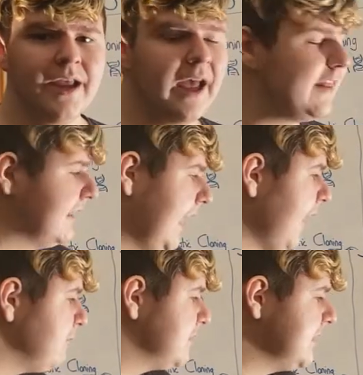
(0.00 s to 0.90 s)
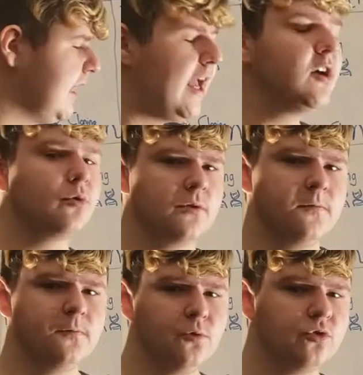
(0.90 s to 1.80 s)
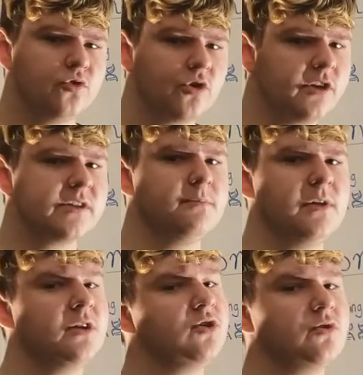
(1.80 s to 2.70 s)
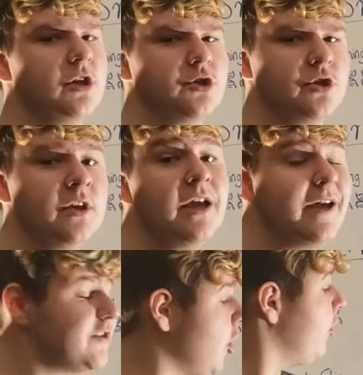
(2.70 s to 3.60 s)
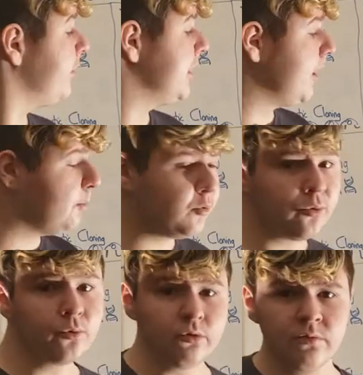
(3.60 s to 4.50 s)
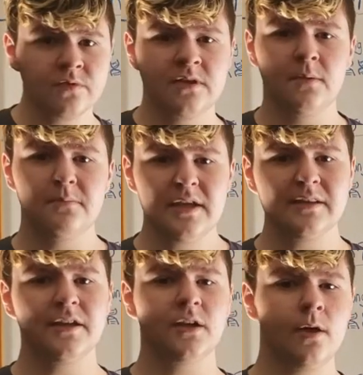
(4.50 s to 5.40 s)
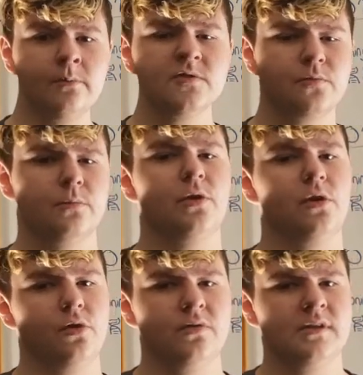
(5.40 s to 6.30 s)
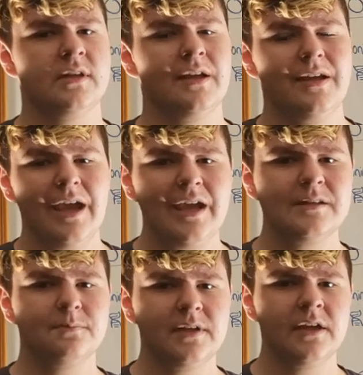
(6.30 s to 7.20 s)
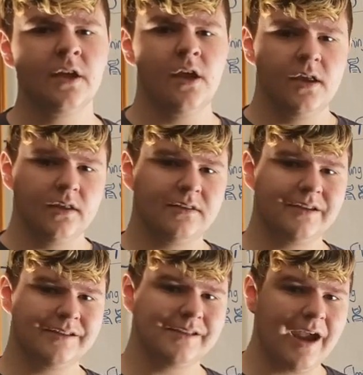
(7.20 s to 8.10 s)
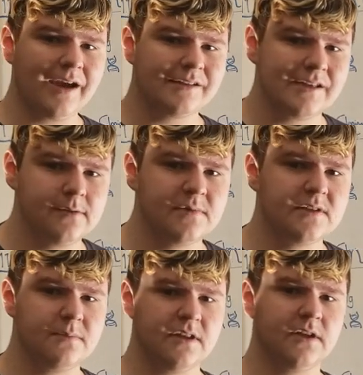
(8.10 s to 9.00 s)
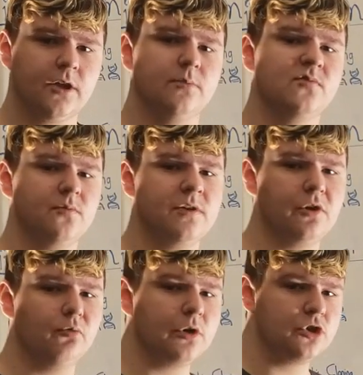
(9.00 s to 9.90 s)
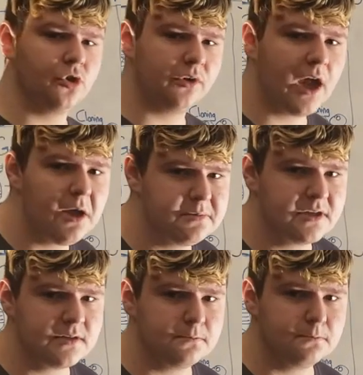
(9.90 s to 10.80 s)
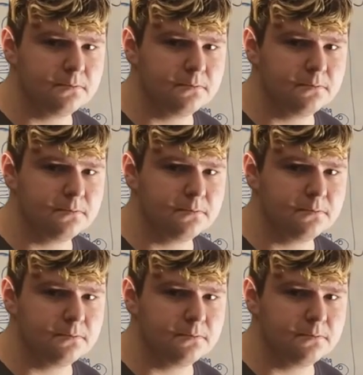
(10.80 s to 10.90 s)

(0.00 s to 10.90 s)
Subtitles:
and the FDA, or the Food and Drugs Administration, has already approved the meat that comes from clones as being the exact same as the meat that comes from the original copies.